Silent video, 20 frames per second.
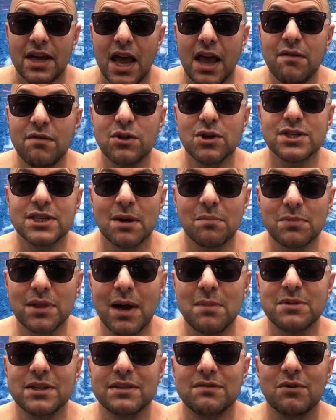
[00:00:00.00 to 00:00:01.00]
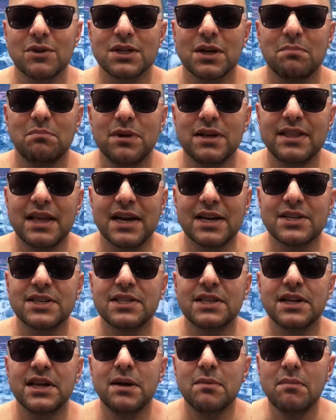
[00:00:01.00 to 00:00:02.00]
even though sometimes it was a bit
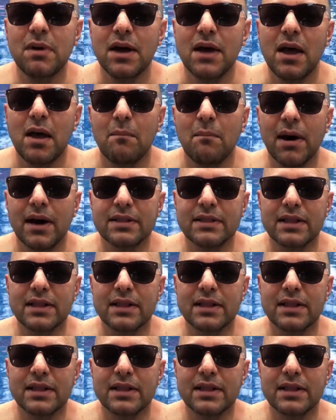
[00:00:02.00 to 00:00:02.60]
extreme. But